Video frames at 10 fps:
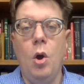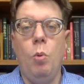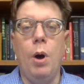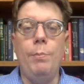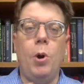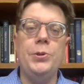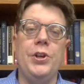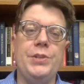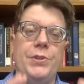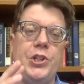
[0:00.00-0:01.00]
What
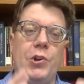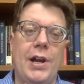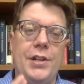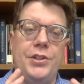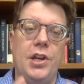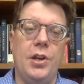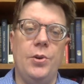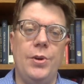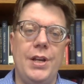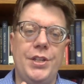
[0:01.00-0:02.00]
modalism is trying to
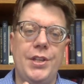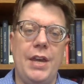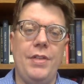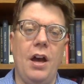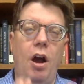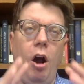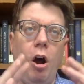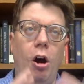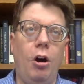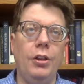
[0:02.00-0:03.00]
do is say that
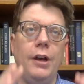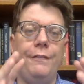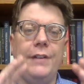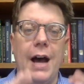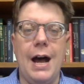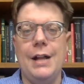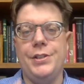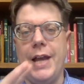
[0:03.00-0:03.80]
all of God's